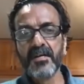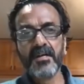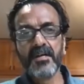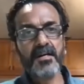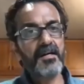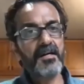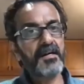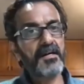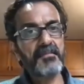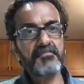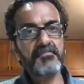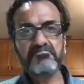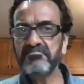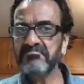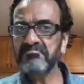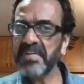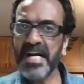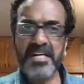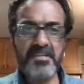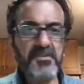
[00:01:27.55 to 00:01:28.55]

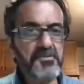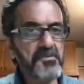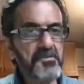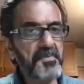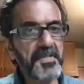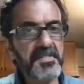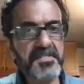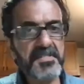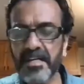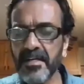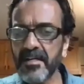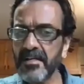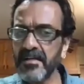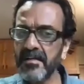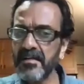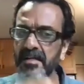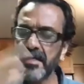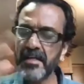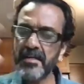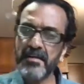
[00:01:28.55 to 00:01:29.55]
I used to be a singer
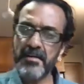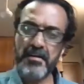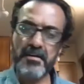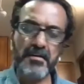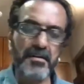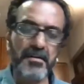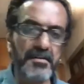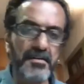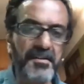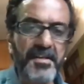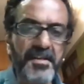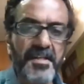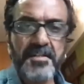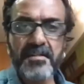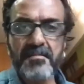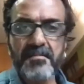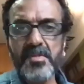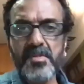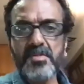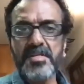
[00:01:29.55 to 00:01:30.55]
and a
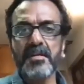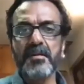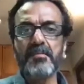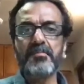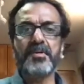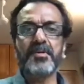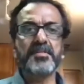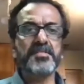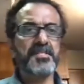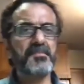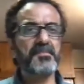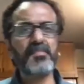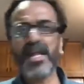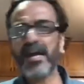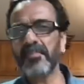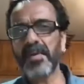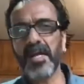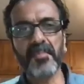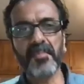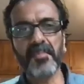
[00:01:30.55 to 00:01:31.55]
theater musical person, blah,
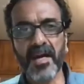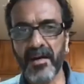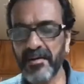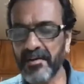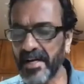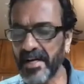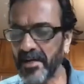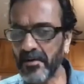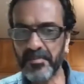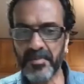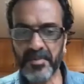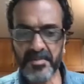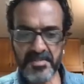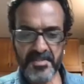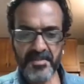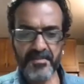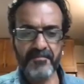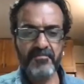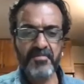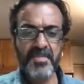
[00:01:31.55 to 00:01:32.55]
blah, blah, radio
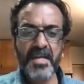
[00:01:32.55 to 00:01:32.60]
person.